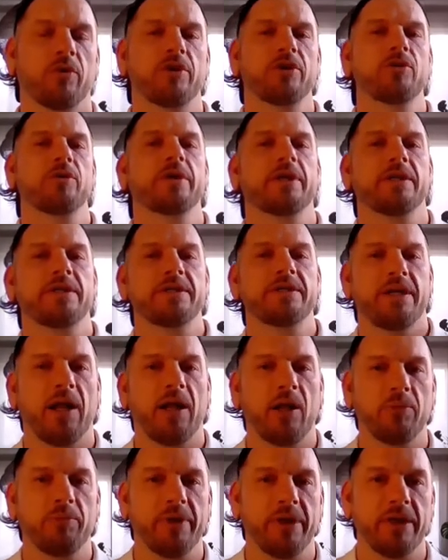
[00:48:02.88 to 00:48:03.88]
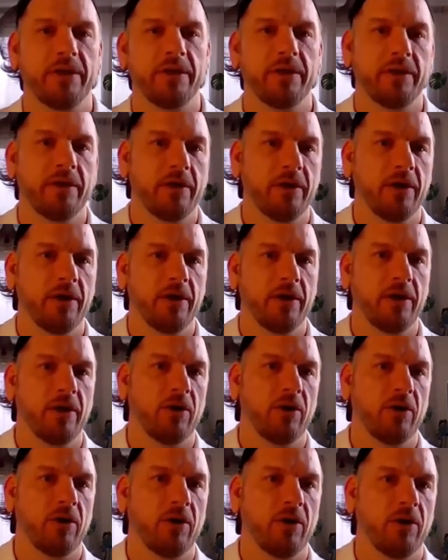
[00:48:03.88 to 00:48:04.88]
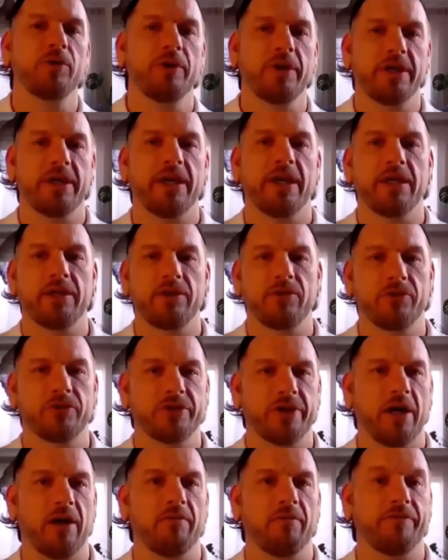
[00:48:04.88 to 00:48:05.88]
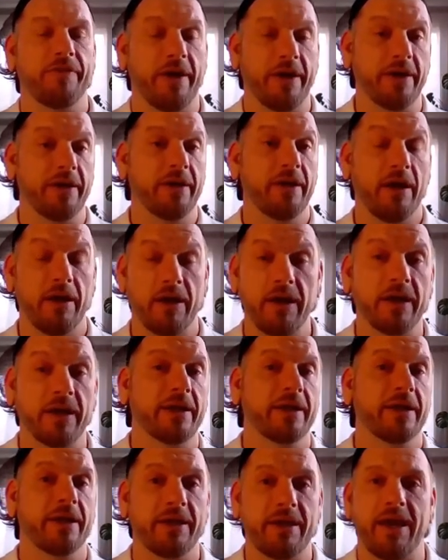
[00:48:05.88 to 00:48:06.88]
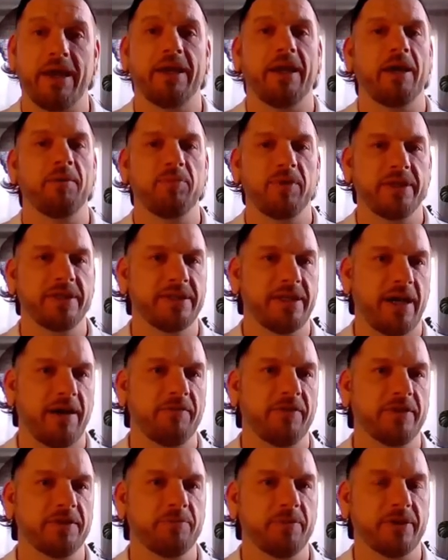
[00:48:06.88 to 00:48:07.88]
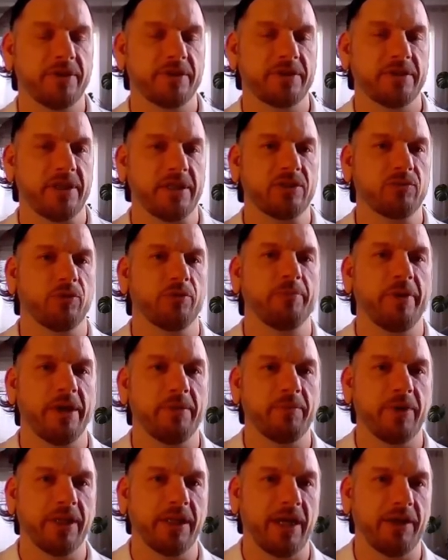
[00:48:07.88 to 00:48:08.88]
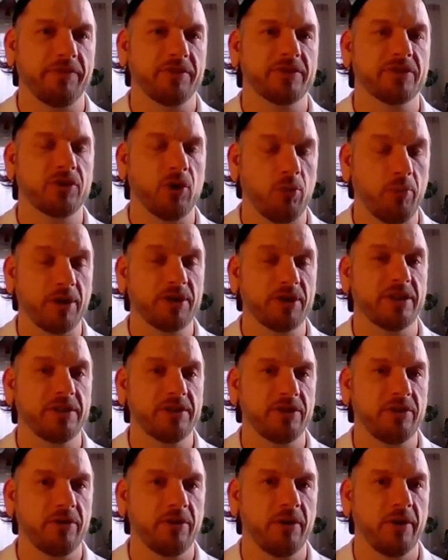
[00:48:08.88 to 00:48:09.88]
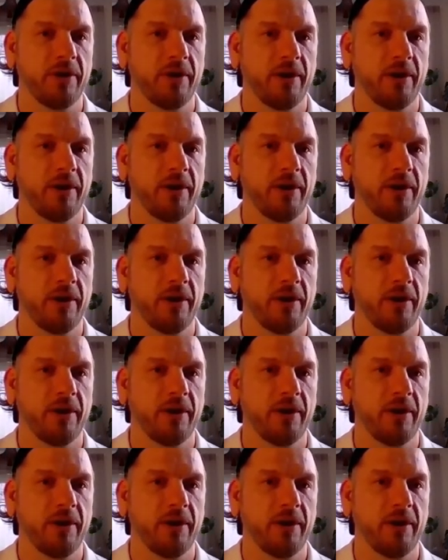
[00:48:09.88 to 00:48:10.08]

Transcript: where you can tell me, or you can communicate yourself that, can I please have this because this would make my life so much easier.